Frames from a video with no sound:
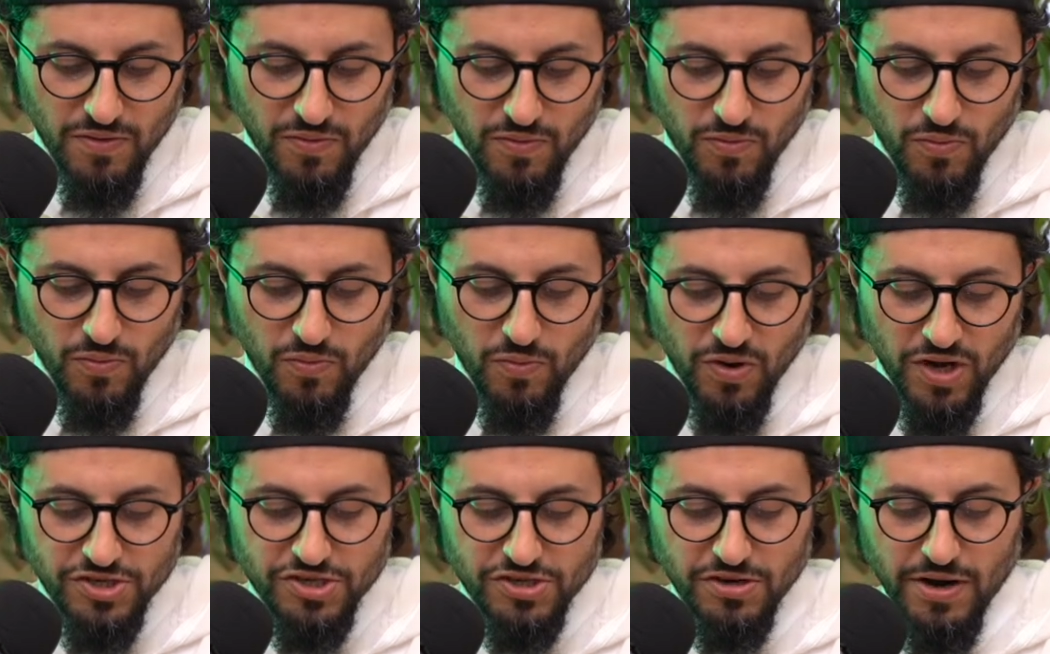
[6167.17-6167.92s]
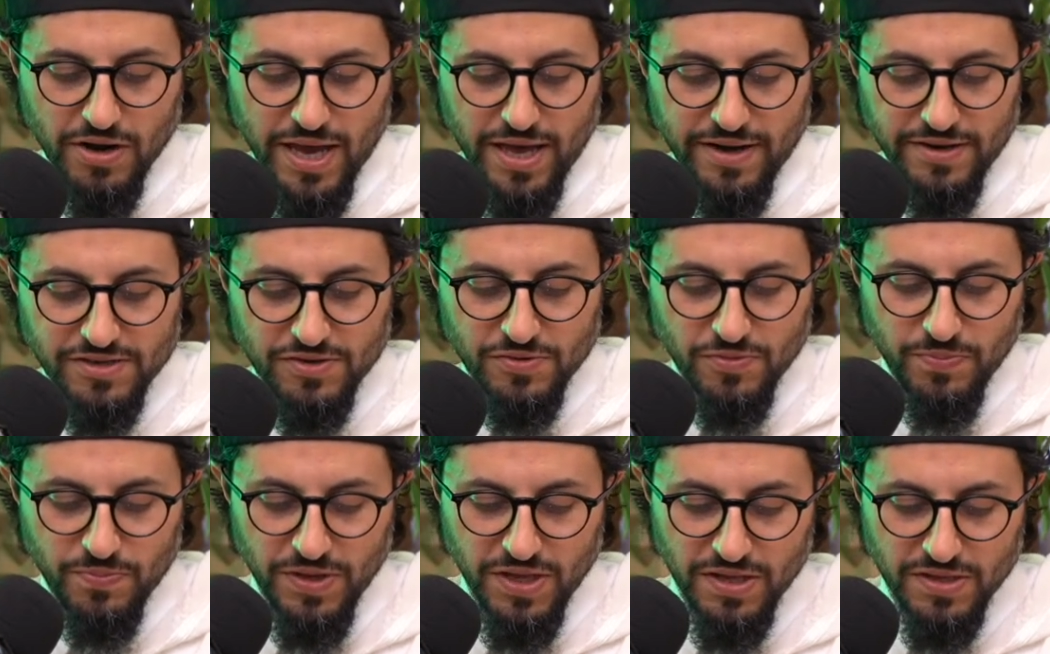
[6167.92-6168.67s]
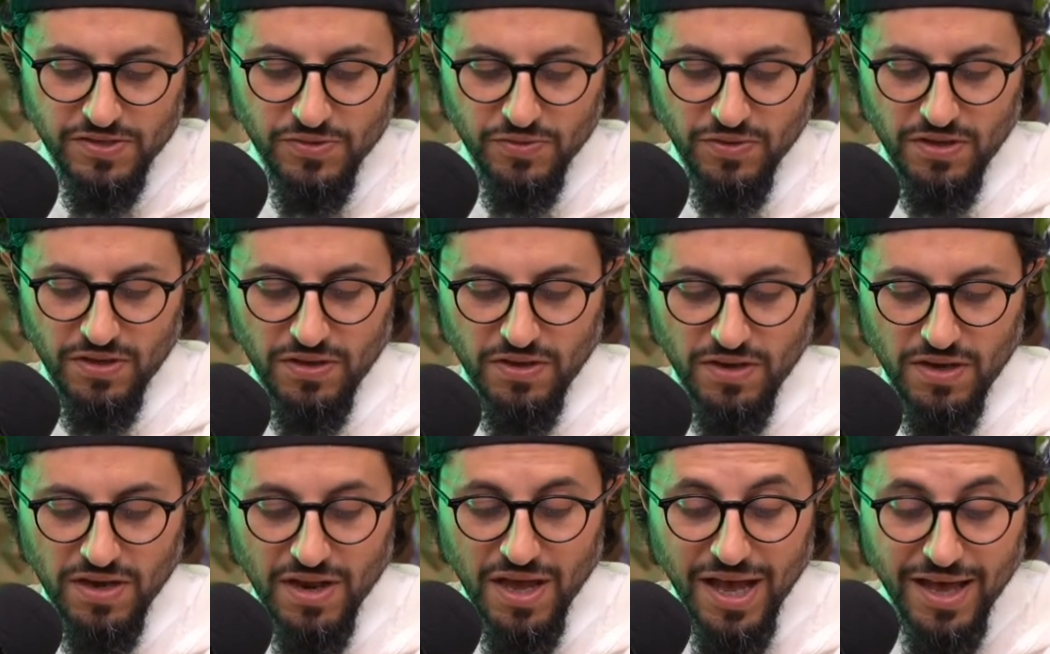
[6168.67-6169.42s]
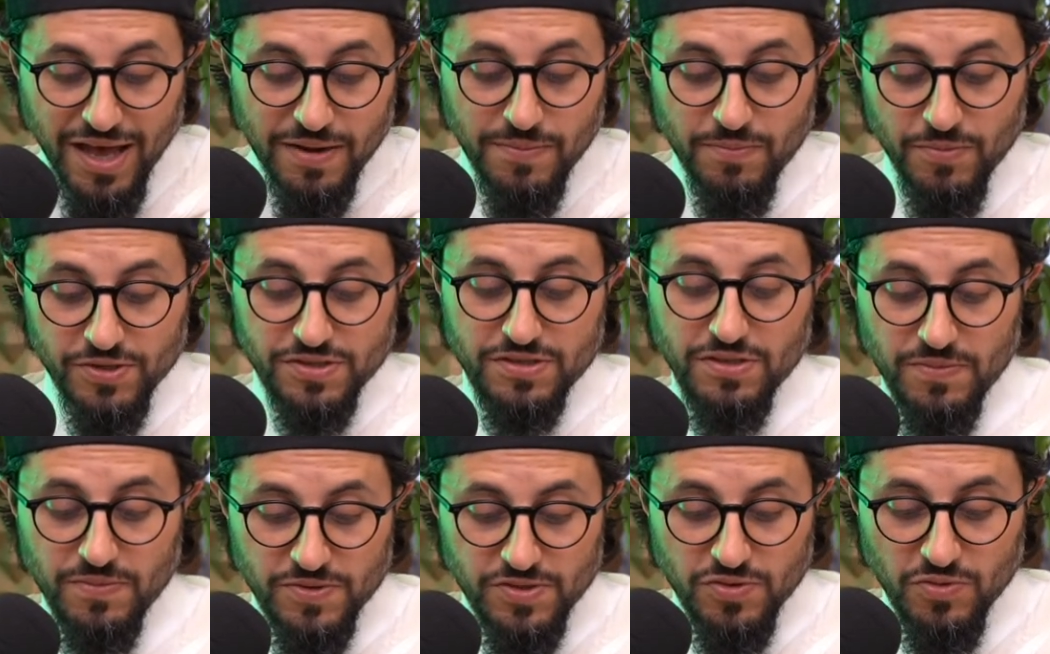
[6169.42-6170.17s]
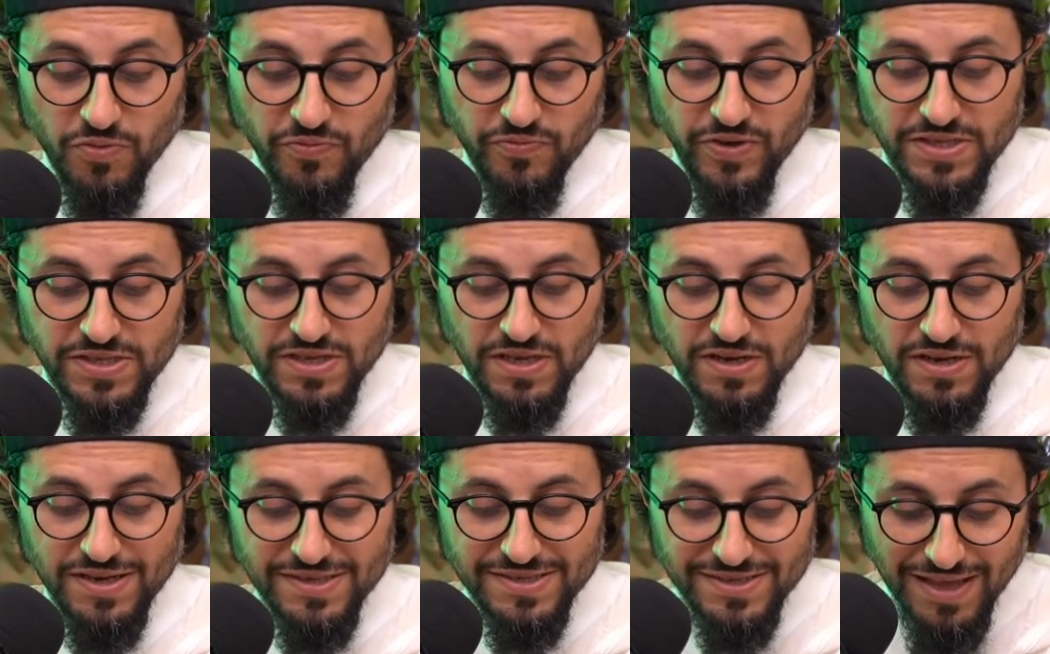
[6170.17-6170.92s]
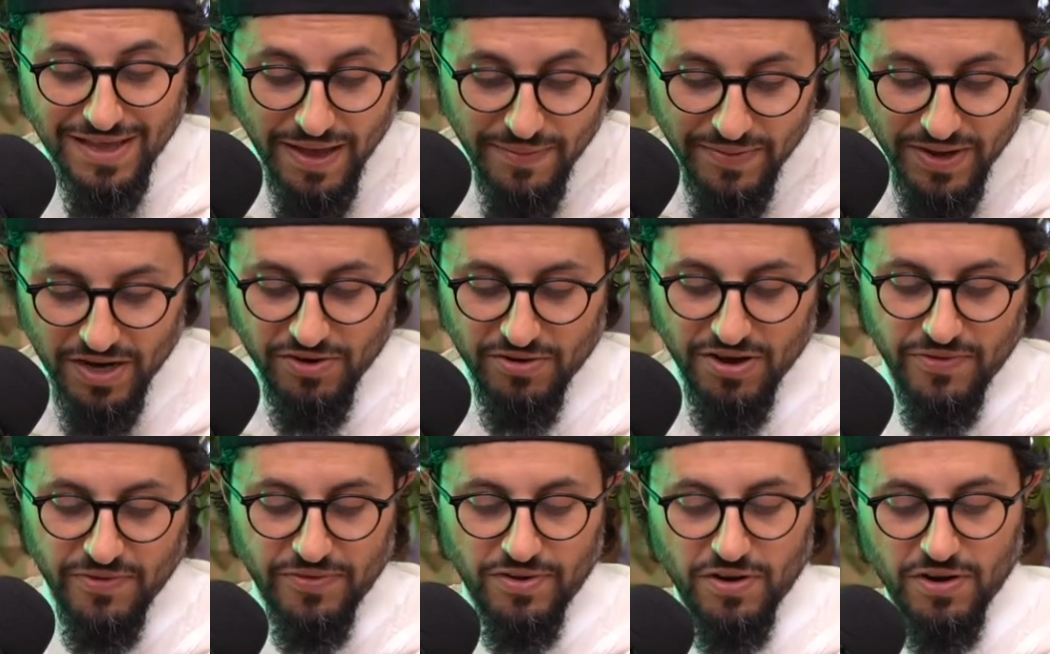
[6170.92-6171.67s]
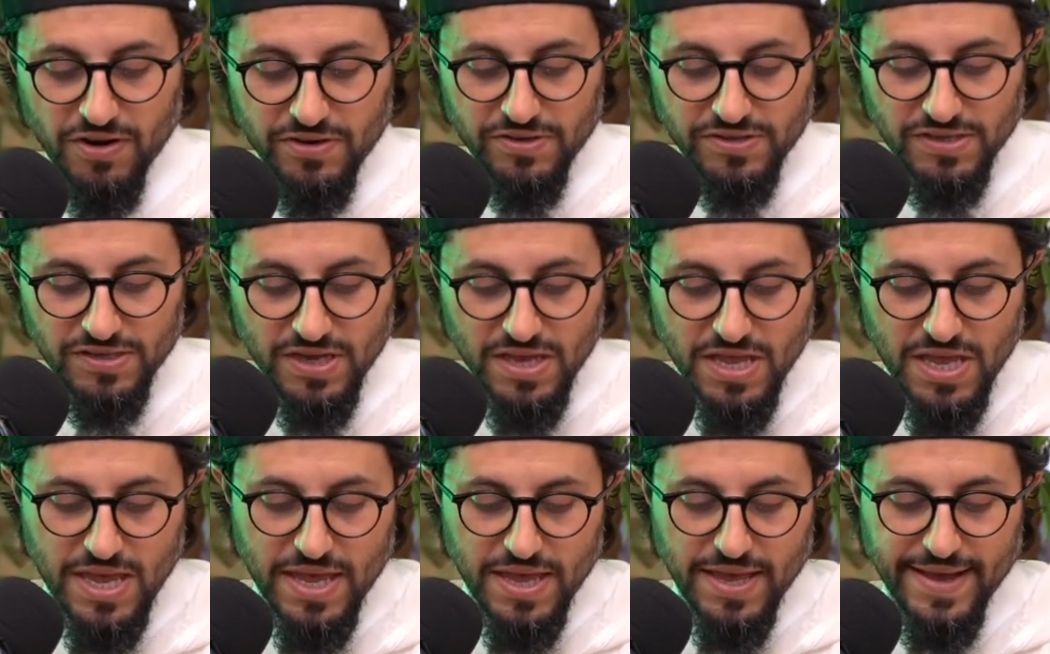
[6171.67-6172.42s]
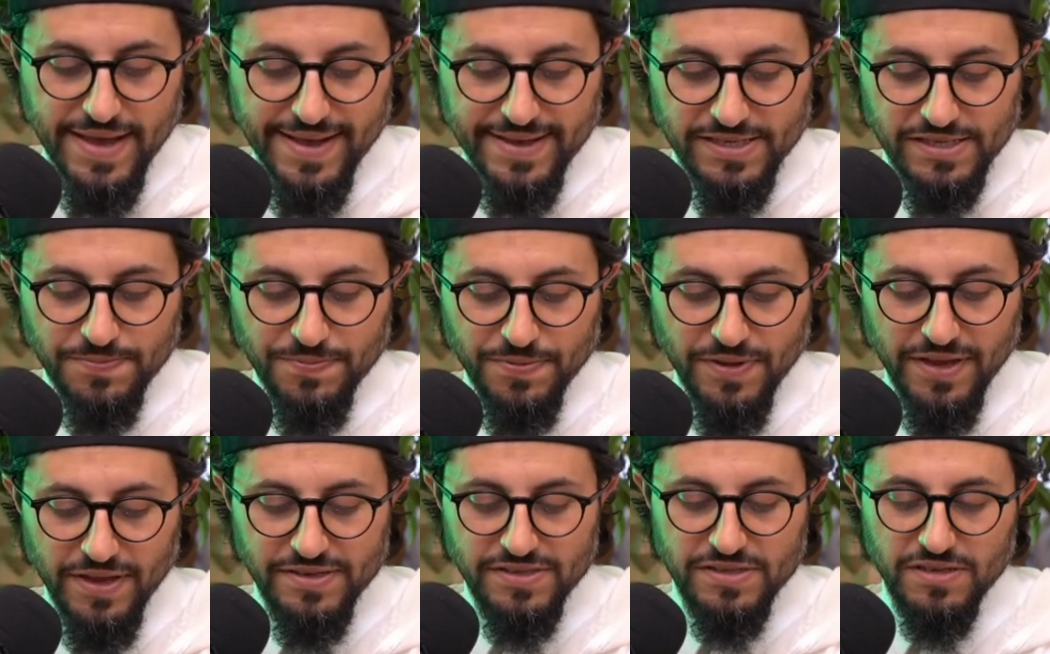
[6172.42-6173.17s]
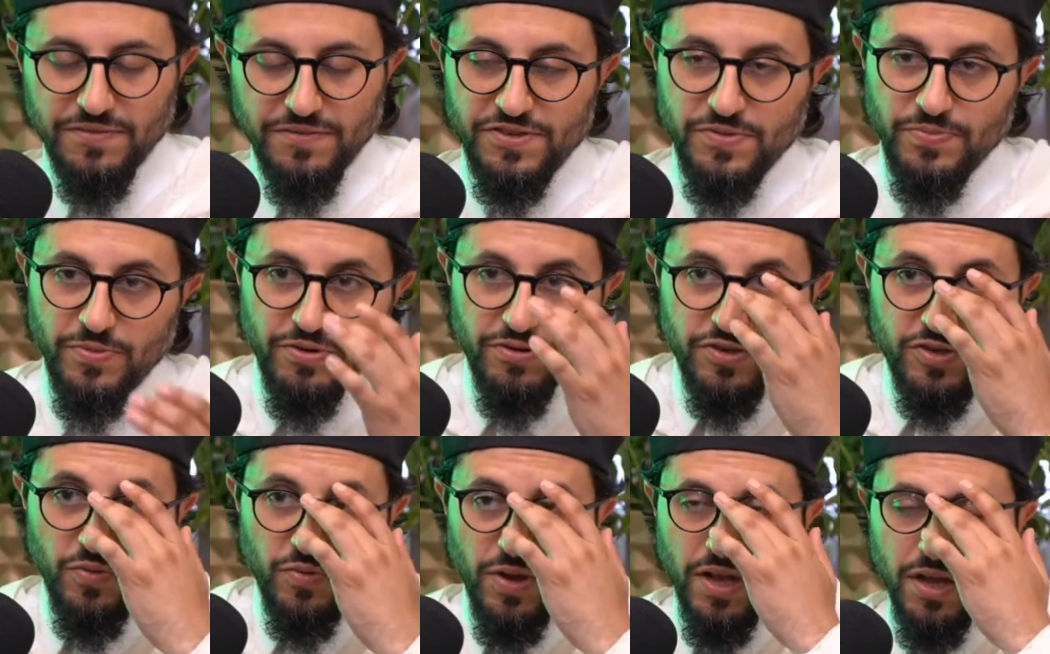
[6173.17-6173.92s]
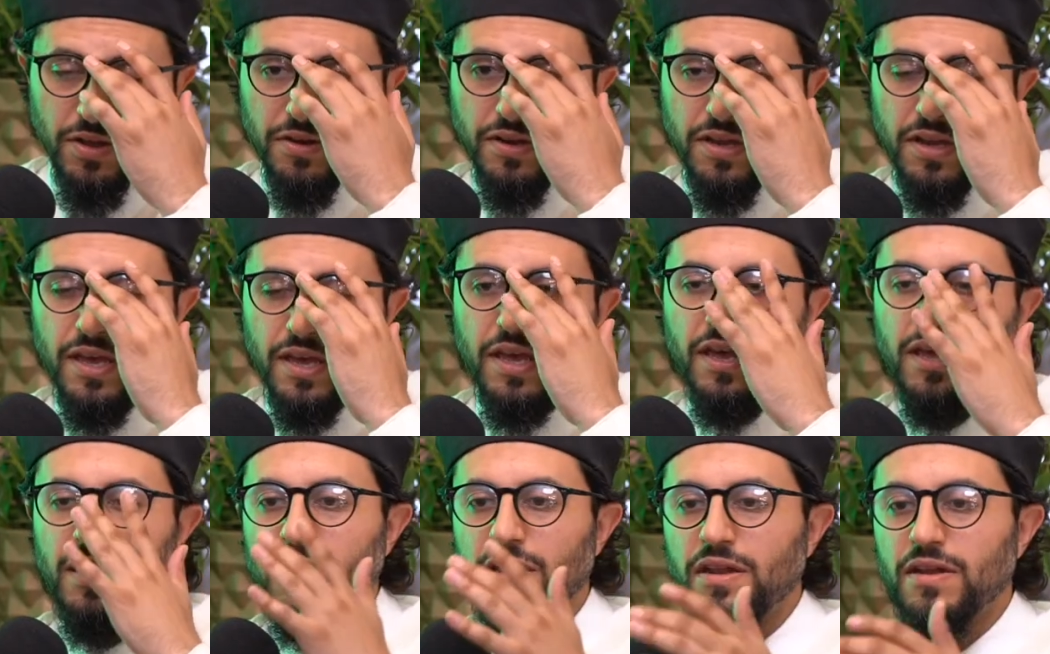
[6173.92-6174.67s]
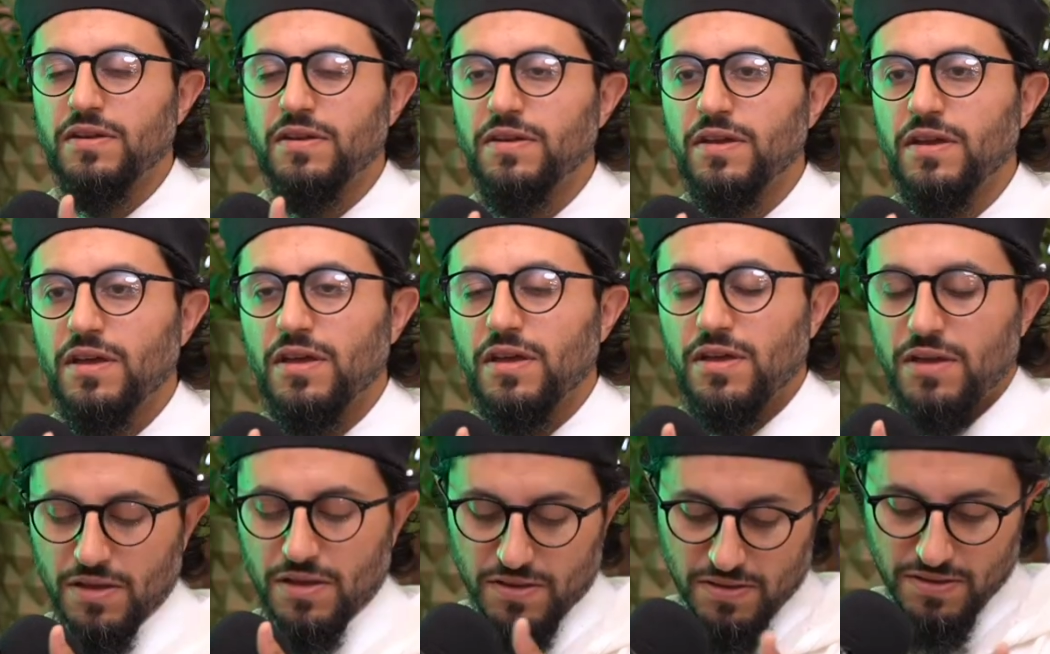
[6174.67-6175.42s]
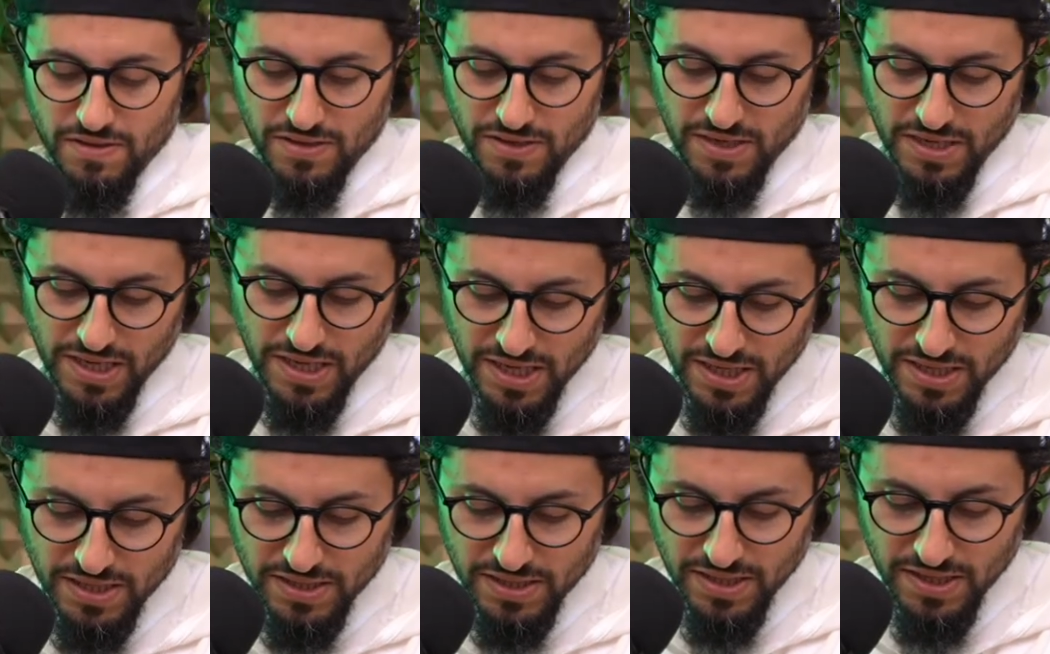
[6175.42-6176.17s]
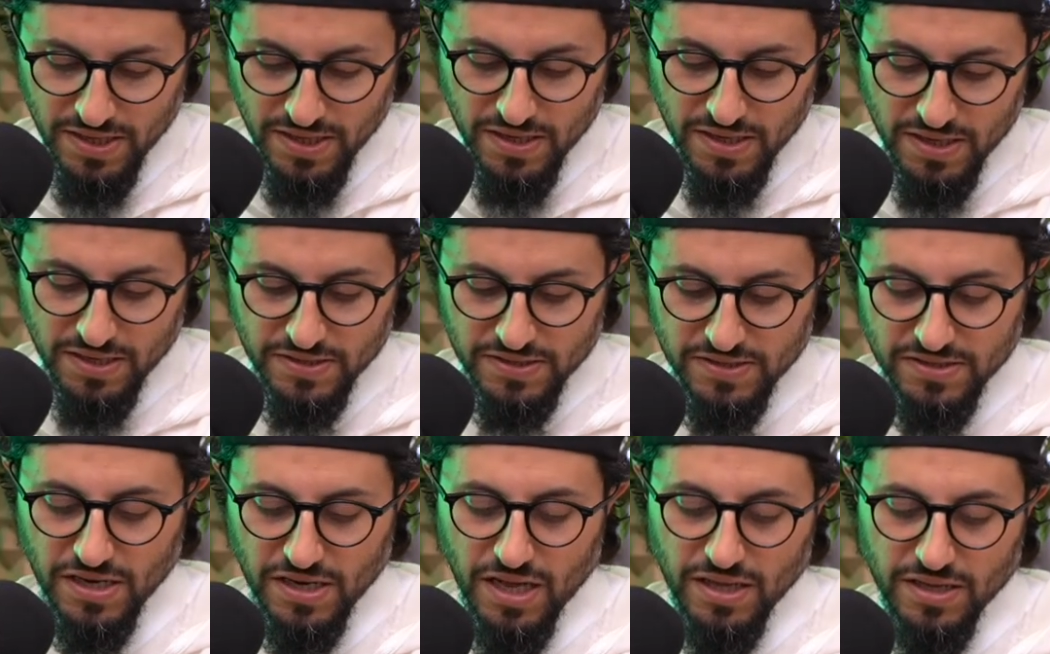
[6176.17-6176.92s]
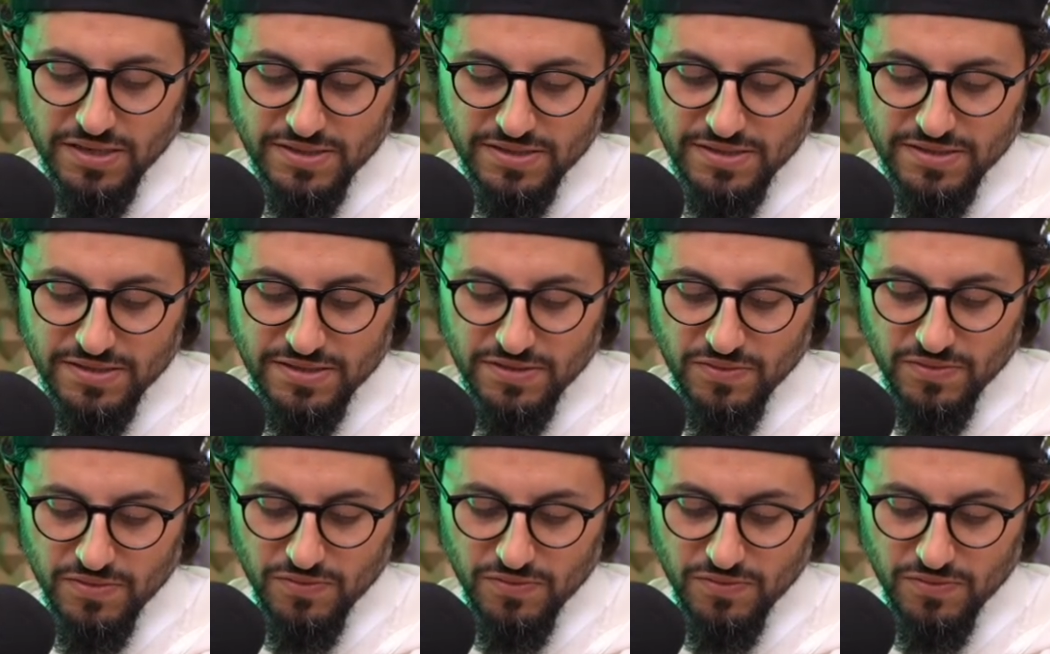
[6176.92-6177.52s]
what should our attitude be to the non-Muslims who visit Islamic graveyards as a place of spirituality and solace?